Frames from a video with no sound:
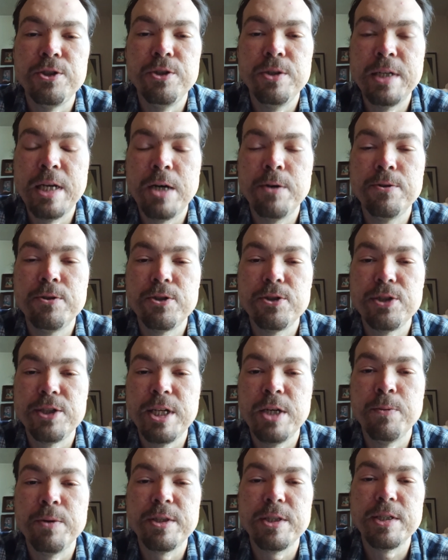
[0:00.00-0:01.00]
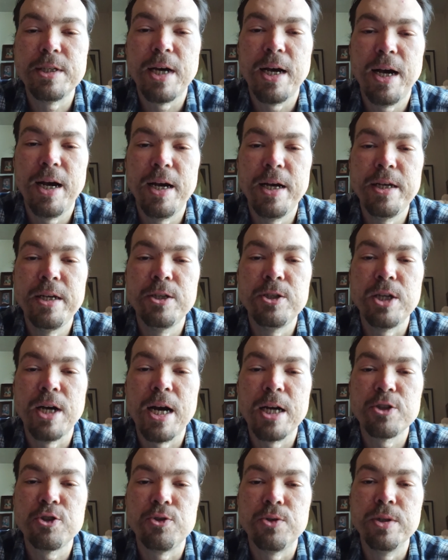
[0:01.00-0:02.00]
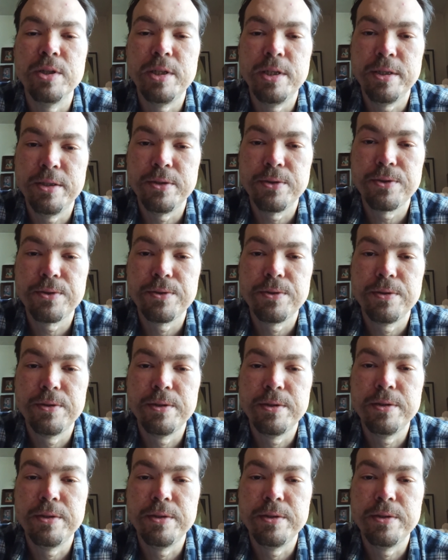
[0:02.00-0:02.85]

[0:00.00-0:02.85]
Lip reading: Do you now understand what the Dahaya Doctrine is?